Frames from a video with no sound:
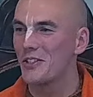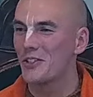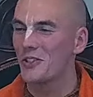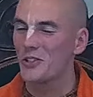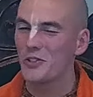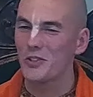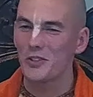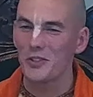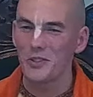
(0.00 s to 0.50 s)

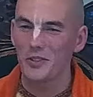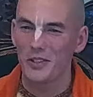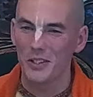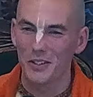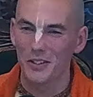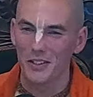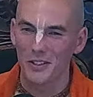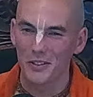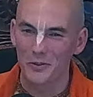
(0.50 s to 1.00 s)
just
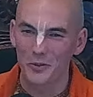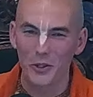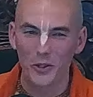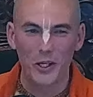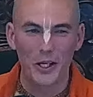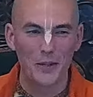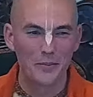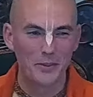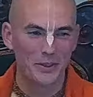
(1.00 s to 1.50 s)

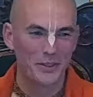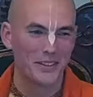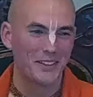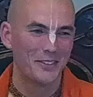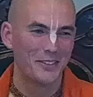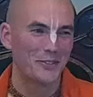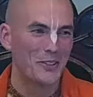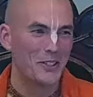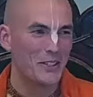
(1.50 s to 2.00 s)
woke up?
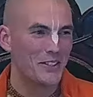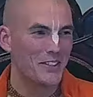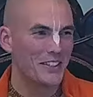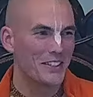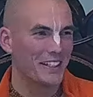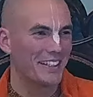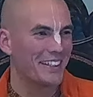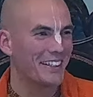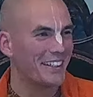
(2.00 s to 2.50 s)
What do you
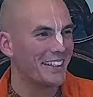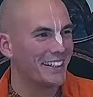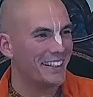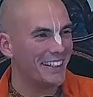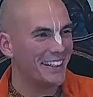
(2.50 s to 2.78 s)
think?